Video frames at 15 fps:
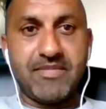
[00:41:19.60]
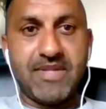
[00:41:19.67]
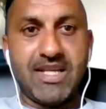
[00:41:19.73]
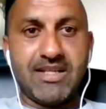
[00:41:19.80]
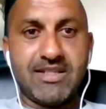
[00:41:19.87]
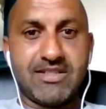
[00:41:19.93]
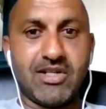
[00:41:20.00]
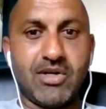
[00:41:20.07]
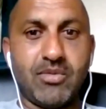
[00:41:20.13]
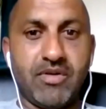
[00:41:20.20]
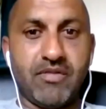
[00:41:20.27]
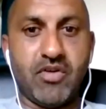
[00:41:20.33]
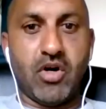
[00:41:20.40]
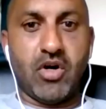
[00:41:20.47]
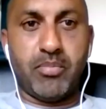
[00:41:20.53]
So you've
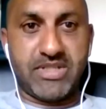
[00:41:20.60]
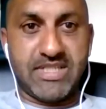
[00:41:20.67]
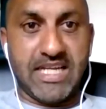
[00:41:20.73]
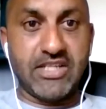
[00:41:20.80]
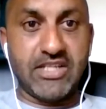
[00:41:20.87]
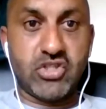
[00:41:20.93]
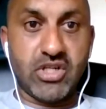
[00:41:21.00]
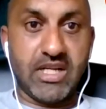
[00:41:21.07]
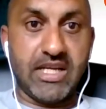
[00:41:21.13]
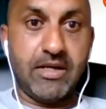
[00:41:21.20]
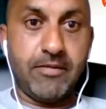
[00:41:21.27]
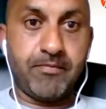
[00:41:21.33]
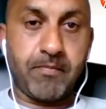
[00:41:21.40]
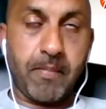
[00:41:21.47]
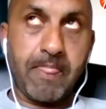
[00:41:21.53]
got
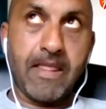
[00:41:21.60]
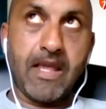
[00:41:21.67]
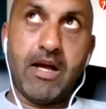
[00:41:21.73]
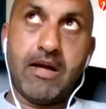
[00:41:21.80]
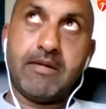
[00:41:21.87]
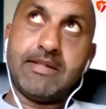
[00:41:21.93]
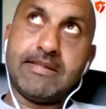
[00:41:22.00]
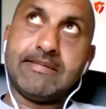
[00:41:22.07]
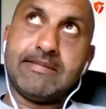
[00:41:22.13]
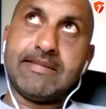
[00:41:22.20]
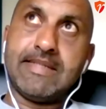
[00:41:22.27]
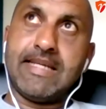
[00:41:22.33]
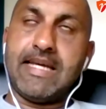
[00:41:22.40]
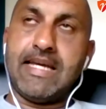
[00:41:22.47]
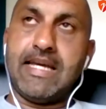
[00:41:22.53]
potentially,
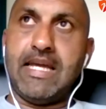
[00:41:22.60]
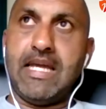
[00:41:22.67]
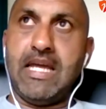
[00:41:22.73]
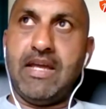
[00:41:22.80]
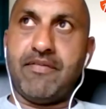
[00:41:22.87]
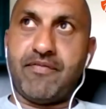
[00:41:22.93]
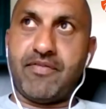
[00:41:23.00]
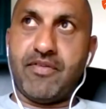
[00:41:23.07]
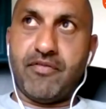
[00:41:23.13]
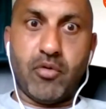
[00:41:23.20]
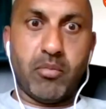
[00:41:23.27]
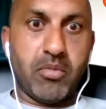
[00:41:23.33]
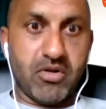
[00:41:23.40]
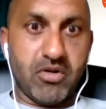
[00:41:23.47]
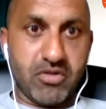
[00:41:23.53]
if the
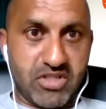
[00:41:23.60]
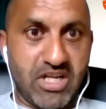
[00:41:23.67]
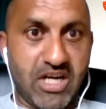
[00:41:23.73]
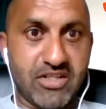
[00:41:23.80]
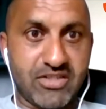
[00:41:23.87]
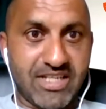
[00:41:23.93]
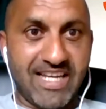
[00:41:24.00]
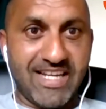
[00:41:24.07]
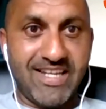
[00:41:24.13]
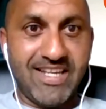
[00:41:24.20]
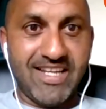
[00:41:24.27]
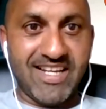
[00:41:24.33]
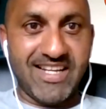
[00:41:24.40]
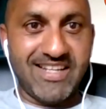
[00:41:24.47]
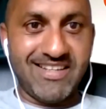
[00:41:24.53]
football starts again
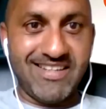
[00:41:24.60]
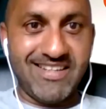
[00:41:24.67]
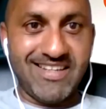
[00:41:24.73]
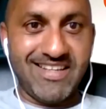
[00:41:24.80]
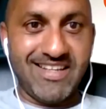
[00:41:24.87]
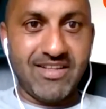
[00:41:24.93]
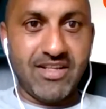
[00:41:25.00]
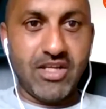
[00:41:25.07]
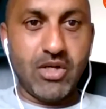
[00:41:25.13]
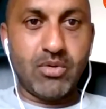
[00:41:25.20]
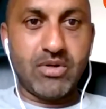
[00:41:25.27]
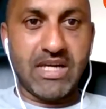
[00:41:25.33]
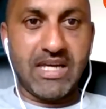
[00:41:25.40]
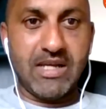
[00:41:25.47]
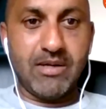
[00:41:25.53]
here in the
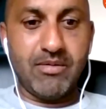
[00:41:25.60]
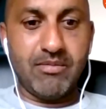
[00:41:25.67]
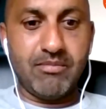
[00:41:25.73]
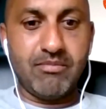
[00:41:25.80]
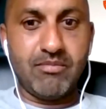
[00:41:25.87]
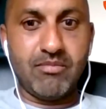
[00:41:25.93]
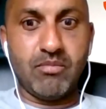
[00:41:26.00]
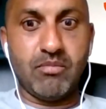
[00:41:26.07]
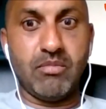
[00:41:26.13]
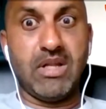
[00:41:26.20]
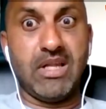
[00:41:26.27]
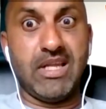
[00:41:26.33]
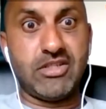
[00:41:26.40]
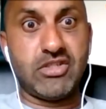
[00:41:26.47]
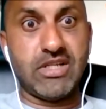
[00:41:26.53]
UK,
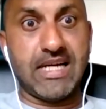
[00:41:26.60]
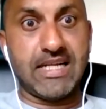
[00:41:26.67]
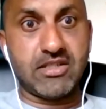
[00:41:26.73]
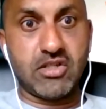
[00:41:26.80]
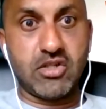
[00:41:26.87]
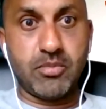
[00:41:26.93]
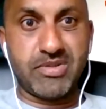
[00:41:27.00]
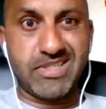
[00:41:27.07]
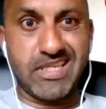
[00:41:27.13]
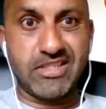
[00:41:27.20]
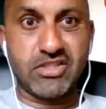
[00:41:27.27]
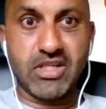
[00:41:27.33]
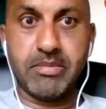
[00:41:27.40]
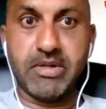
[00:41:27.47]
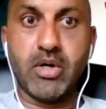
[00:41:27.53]
Leeds United could
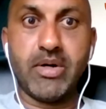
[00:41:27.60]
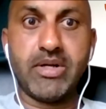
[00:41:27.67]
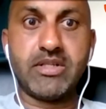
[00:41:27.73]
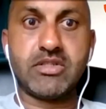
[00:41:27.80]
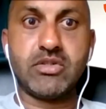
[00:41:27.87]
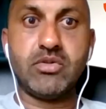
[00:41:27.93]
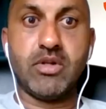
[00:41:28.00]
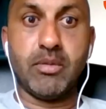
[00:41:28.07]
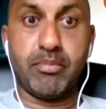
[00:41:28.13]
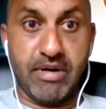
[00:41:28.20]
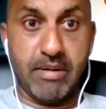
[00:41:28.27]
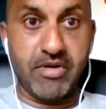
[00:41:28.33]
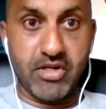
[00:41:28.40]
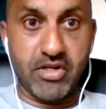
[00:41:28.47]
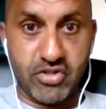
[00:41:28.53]
potentially be going to the
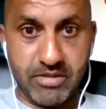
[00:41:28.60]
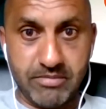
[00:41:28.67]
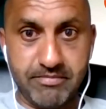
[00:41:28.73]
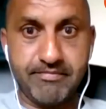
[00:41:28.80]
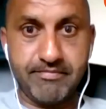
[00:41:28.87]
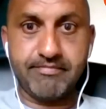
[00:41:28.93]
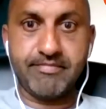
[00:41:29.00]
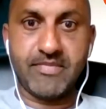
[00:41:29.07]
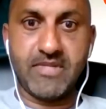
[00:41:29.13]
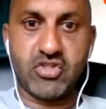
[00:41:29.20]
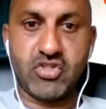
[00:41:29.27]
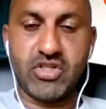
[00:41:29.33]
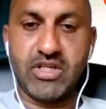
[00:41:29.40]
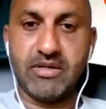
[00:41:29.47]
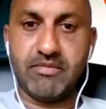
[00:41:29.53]
Premiership
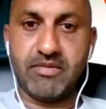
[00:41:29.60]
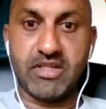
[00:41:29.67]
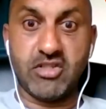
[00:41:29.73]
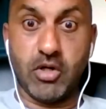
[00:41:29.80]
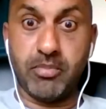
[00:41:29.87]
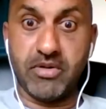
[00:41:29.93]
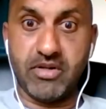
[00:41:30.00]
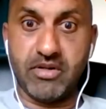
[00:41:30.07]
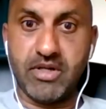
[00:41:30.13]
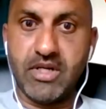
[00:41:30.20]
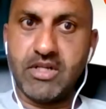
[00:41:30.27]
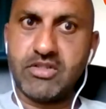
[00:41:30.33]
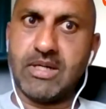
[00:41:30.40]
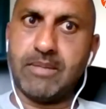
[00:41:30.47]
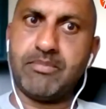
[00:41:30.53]
this year, the top of the
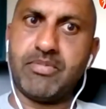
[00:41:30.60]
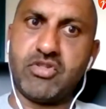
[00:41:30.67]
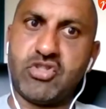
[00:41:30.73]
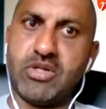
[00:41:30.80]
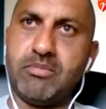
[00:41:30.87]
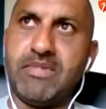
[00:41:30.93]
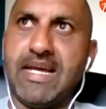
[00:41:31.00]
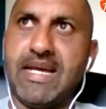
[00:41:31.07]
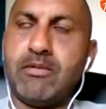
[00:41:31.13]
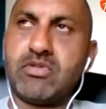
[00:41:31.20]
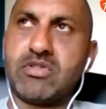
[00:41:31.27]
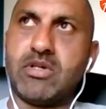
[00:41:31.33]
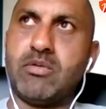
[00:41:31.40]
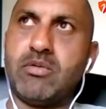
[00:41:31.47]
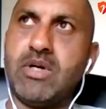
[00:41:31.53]
Championship now.
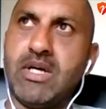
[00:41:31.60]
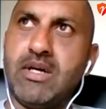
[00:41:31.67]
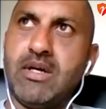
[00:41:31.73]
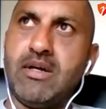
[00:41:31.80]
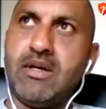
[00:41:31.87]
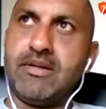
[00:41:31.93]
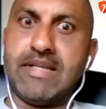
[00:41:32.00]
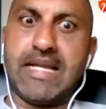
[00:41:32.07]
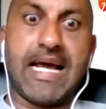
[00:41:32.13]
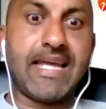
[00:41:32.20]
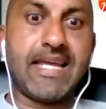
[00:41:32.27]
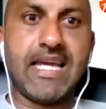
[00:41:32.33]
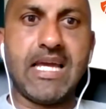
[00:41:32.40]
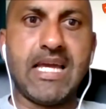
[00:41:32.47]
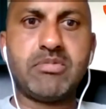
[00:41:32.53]
So 9
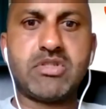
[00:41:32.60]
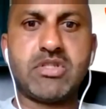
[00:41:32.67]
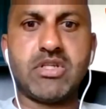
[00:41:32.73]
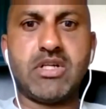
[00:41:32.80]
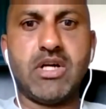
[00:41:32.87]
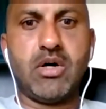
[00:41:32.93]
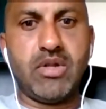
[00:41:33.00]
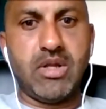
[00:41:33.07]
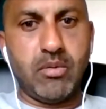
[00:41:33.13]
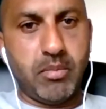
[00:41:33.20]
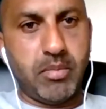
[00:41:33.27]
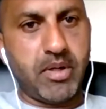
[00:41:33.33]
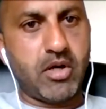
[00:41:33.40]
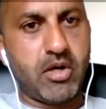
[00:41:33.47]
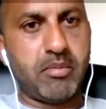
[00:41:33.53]
games to go, they will
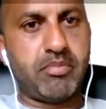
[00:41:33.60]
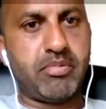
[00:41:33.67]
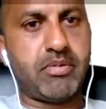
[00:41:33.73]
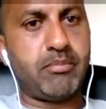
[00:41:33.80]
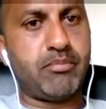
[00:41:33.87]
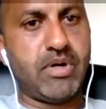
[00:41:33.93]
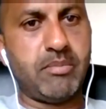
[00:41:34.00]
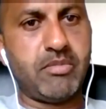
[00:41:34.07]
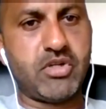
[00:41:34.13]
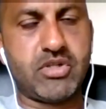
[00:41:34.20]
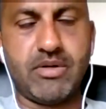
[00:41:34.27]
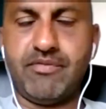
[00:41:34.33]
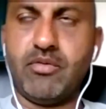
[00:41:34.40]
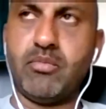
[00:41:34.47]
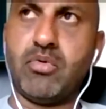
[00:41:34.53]
become a
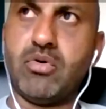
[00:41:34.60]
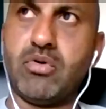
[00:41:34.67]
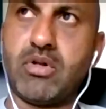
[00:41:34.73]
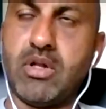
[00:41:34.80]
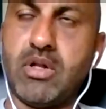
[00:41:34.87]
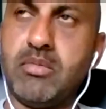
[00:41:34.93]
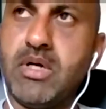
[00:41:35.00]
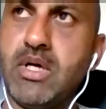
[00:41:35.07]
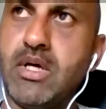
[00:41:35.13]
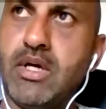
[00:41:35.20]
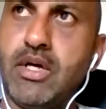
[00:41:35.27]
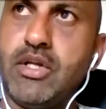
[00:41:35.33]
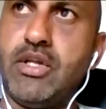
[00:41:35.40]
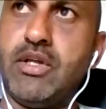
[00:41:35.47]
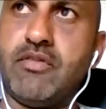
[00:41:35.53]
Premiership football club.
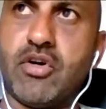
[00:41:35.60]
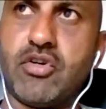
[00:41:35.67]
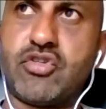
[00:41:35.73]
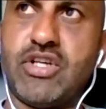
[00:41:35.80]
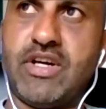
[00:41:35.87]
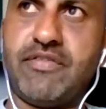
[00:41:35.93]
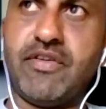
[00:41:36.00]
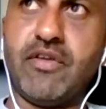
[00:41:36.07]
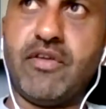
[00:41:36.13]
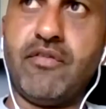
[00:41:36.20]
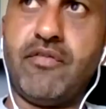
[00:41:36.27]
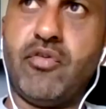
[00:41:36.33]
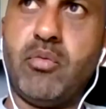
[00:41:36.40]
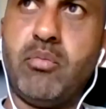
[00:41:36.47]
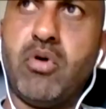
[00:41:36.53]
You've got Sheffield
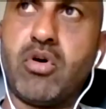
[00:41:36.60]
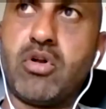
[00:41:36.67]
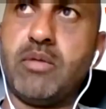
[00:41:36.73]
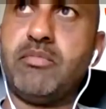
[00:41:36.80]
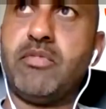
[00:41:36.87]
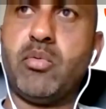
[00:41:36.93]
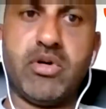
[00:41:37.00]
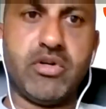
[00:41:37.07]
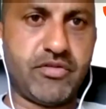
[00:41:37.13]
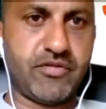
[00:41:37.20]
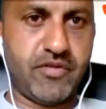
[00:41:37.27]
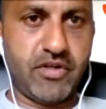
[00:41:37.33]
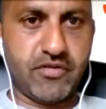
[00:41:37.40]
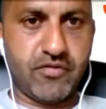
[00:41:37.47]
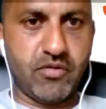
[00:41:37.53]
Football Club, the world's
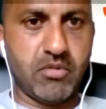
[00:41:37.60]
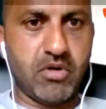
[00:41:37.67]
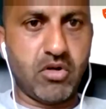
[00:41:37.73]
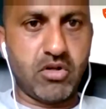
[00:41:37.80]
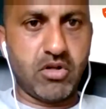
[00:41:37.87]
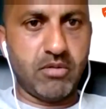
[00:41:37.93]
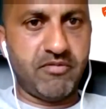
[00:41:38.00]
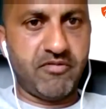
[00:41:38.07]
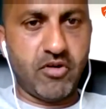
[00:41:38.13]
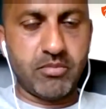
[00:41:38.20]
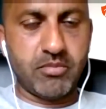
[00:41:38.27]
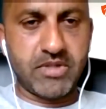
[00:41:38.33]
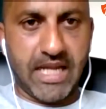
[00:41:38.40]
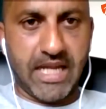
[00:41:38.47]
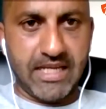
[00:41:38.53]
first football club, formed
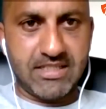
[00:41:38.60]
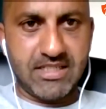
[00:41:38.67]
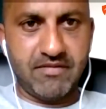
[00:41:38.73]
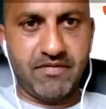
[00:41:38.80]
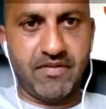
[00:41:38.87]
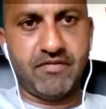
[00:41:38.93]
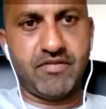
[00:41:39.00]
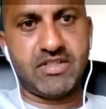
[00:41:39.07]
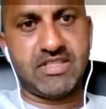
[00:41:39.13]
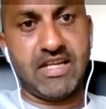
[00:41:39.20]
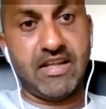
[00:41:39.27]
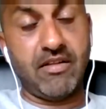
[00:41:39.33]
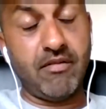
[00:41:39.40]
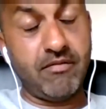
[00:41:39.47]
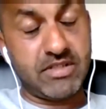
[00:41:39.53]
in
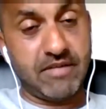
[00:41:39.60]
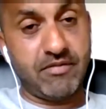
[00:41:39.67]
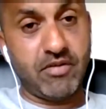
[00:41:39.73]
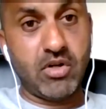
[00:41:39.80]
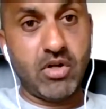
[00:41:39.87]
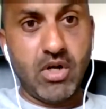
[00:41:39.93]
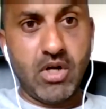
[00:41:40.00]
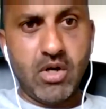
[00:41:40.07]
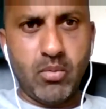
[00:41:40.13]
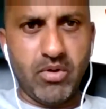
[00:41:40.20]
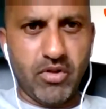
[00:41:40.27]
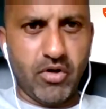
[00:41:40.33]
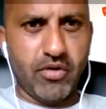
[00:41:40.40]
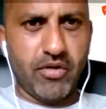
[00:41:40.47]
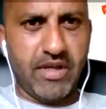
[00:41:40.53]
1857, with
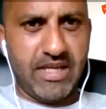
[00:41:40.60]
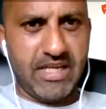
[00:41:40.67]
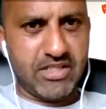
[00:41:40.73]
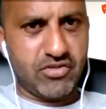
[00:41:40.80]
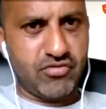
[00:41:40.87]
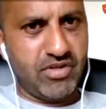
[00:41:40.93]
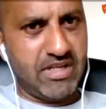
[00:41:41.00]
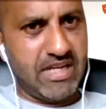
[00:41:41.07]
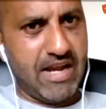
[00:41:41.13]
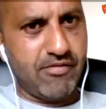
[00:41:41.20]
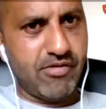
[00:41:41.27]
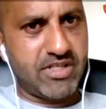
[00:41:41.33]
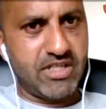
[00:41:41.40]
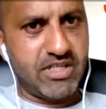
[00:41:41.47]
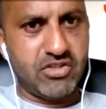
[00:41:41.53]
all the history and
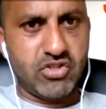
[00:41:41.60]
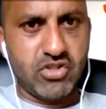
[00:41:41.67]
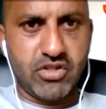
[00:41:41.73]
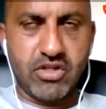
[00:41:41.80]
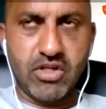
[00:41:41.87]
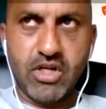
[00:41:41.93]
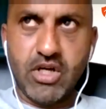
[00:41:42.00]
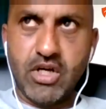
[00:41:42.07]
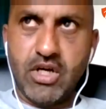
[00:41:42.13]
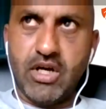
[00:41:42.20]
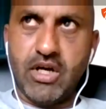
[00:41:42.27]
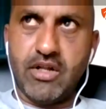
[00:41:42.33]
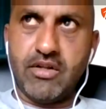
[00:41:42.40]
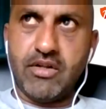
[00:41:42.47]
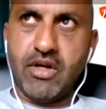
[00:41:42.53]
heritage and
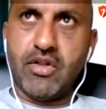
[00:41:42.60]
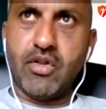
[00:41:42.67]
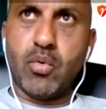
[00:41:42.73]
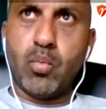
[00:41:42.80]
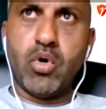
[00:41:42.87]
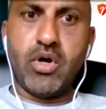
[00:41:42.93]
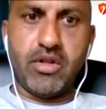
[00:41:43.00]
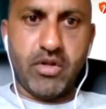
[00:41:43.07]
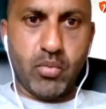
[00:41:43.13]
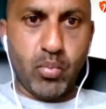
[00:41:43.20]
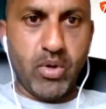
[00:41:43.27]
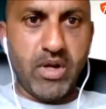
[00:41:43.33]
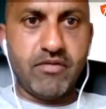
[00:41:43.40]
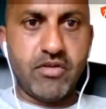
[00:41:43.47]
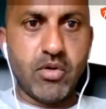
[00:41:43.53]
the work that
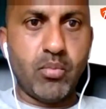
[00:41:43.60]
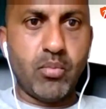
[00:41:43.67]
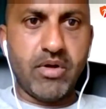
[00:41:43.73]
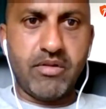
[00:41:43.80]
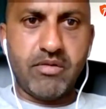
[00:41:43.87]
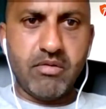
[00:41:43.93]
we've done with